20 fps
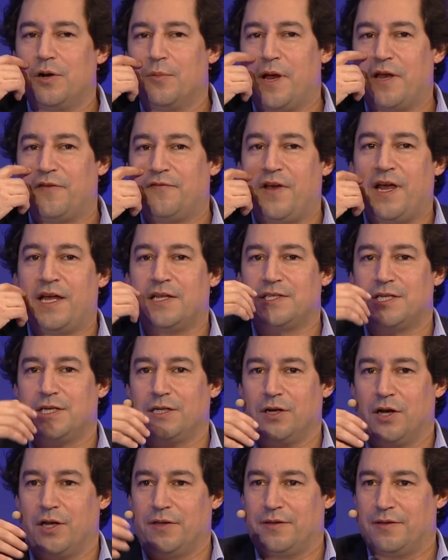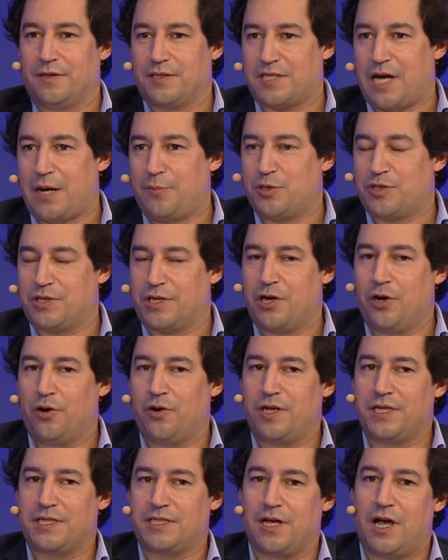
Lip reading: you're advancing on the cybersecurity